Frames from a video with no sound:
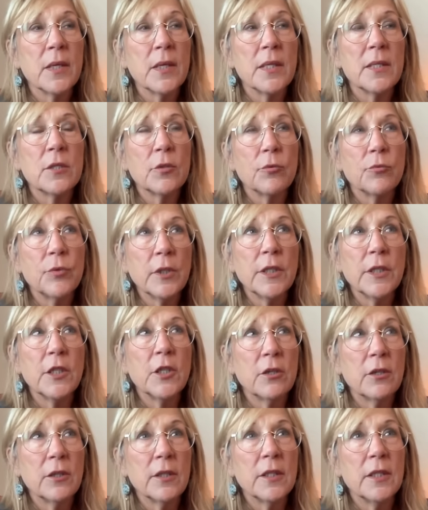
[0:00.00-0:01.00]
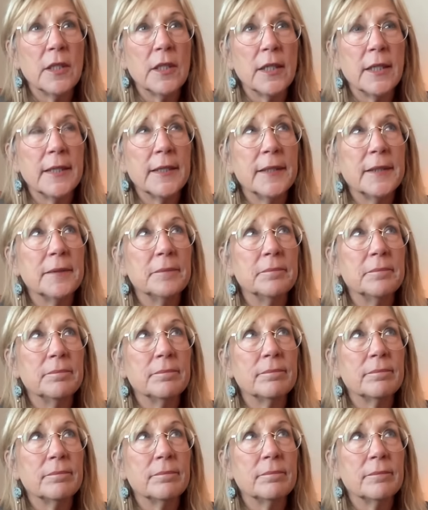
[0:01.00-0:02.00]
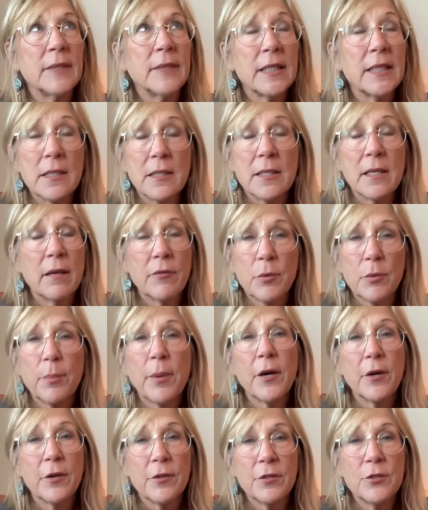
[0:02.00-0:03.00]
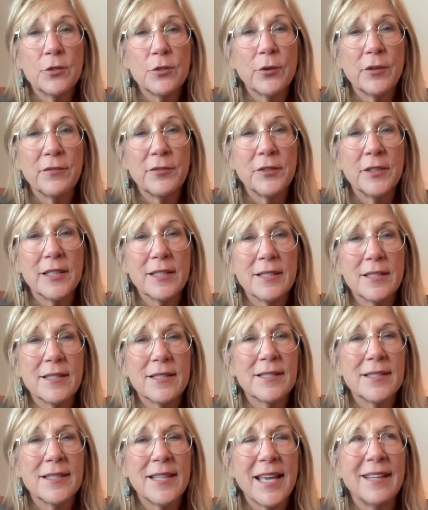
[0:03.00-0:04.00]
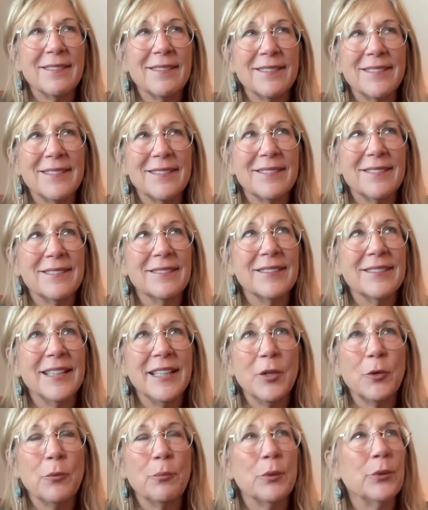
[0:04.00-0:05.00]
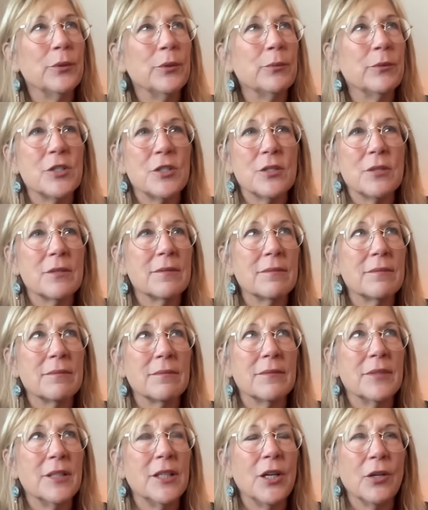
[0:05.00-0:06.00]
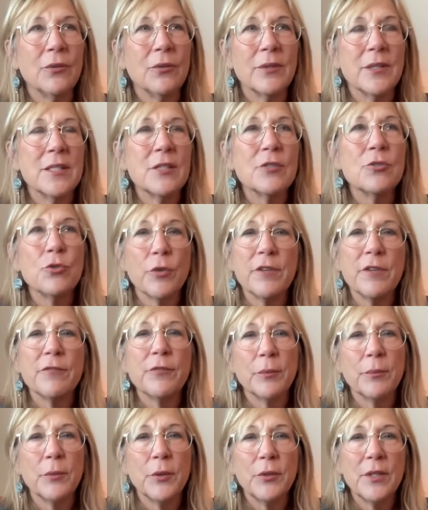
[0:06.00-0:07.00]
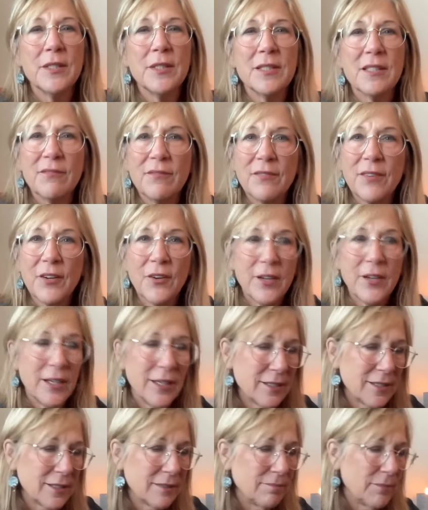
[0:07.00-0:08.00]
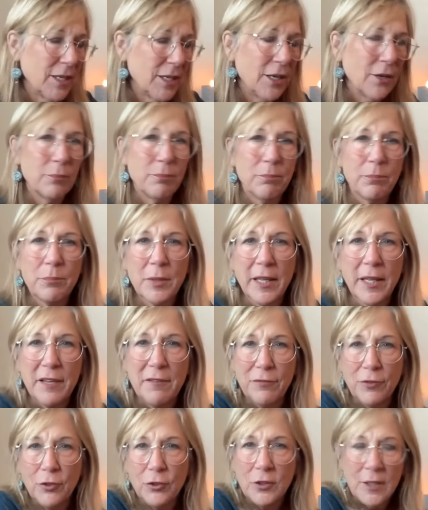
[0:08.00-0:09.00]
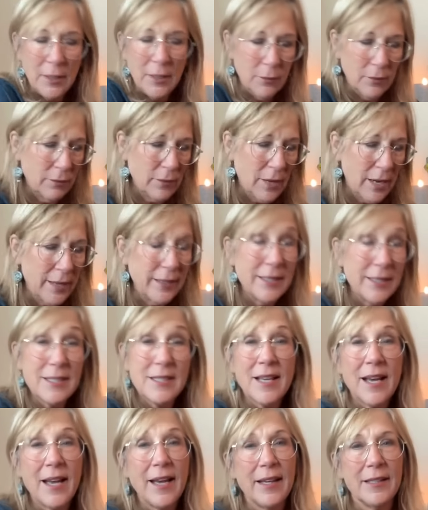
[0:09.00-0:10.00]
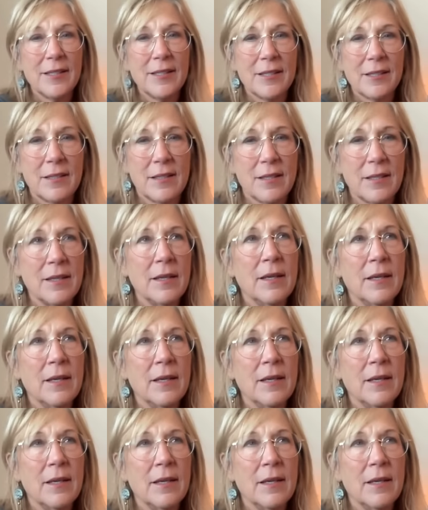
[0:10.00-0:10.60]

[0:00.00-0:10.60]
it's a really good, that's the other part of the joyfulness, is that Leo moon, which, you know, is a joyful moon. It's very, you know, playful on its highest